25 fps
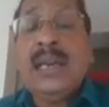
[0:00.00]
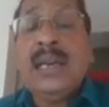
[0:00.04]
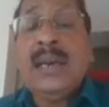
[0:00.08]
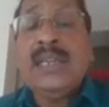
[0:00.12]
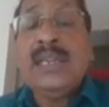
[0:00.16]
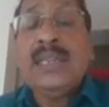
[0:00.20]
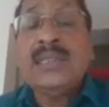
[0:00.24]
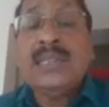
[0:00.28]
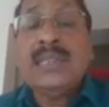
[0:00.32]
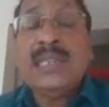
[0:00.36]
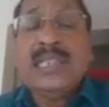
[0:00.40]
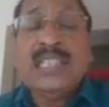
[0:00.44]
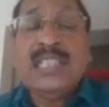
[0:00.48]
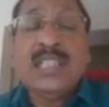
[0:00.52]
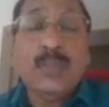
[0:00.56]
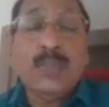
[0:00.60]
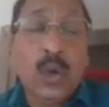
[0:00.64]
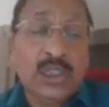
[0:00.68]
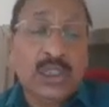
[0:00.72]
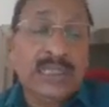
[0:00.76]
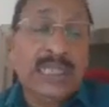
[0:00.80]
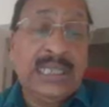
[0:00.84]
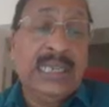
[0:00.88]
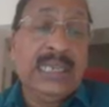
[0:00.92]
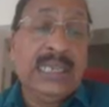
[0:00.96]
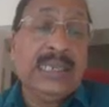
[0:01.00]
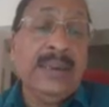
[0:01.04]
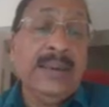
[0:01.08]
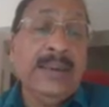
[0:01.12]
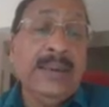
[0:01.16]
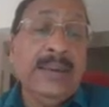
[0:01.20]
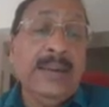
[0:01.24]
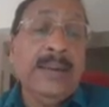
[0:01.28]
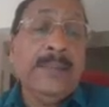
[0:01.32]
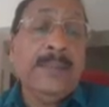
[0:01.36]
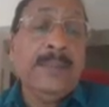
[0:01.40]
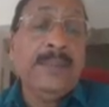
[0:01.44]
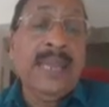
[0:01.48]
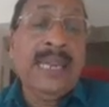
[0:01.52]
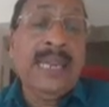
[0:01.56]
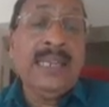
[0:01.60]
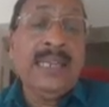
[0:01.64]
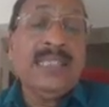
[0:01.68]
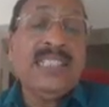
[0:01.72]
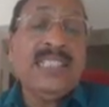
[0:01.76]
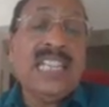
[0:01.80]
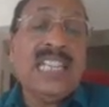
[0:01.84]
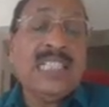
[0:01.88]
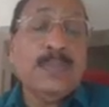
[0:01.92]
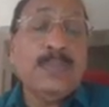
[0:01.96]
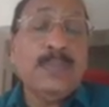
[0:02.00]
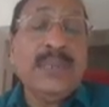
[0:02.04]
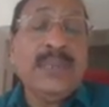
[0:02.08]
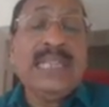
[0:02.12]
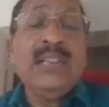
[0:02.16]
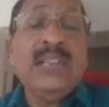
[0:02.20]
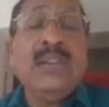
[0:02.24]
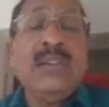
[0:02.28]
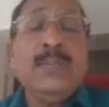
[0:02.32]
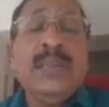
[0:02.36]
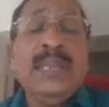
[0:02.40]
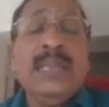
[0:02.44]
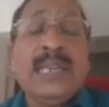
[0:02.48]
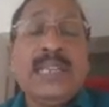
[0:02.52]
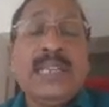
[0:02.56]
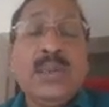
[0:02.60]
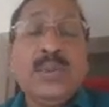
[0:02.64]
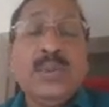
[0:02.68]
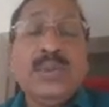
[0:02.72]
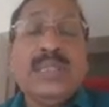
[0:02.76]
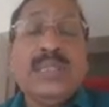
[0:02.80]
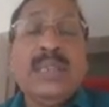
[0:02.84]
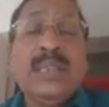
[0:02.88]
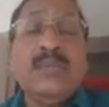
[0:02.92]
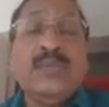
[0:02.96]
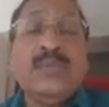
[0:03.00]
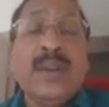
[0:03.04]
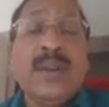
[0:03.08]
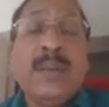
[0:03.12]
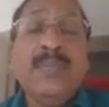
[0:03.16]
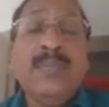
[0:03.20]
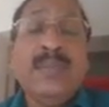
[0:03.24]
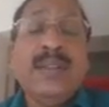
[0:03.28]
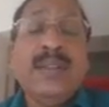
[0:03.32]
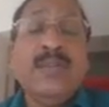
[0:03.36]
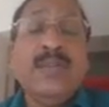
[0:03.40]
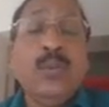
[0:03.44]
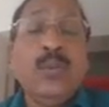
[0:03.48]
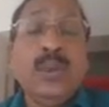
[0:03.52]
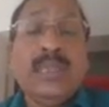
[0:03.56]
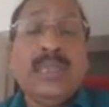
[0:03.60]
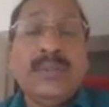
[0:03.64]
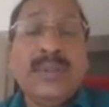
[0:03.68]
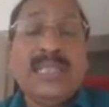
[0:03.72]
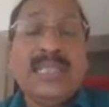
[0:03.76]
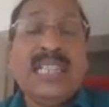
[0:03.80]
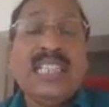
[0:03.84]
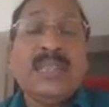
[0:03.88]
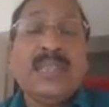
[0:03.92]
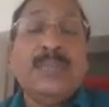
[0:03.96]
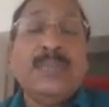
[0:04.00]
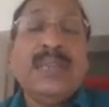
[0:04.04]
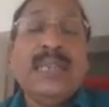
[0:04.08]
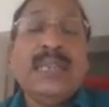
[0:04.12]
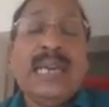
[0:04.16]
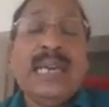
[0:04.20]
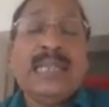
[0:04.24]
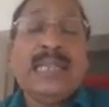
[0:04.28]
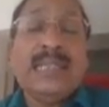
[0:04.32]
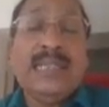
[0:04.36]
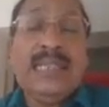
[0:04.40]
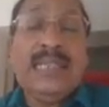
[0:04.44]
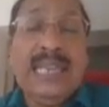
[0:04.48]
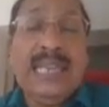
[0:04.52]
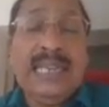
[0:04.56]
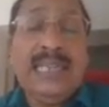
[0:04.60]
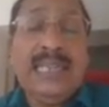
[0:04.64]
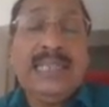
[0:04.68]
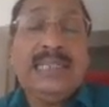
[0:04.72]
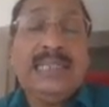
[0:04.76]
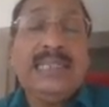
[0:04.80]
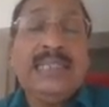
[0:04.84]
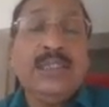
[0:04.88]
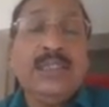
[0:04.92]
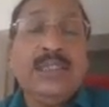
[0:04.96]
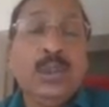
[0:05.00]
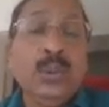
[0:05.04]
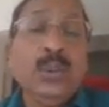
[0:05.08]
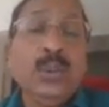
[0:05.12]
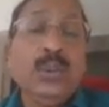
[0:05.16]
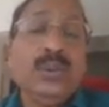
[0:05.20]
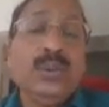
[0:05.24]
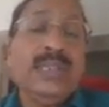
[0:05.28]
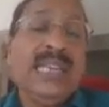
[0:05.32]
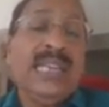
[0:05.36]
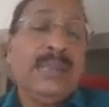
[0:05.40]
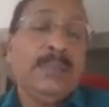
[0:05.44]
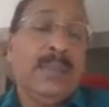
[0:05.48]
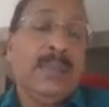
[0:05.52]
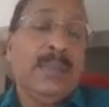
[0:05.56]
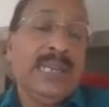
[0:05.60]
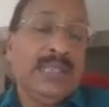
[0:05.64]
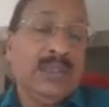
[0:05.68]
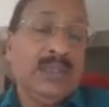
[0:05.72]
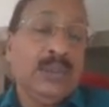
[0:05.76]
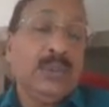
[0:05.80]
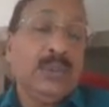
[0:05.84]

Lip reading: series motor, then the speed will be reducing from whatever the speed at N to N by 2.